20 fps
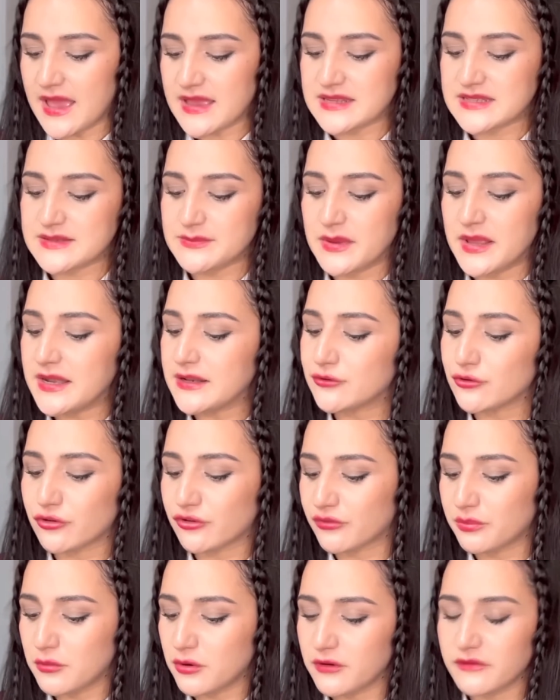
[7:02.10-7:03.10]
smell the
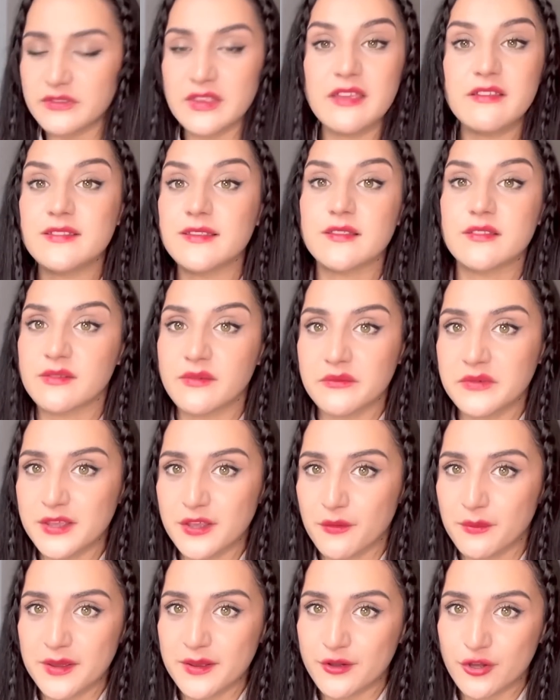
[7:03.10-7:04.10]
smoothness and something
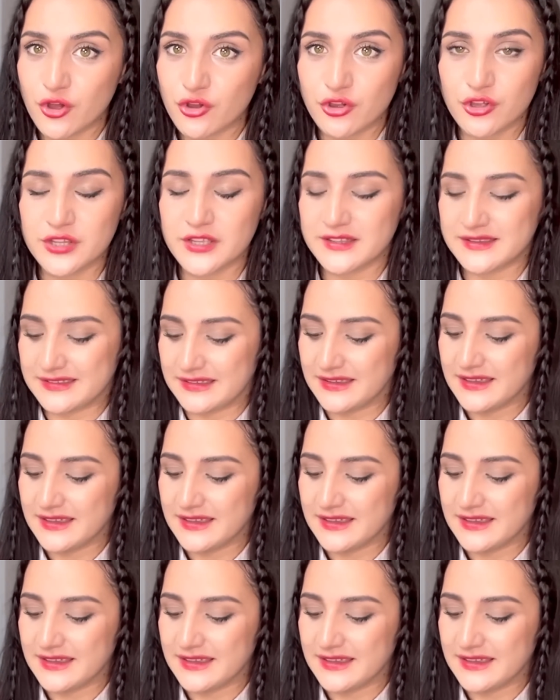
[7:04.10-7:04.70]
a bit coconutty.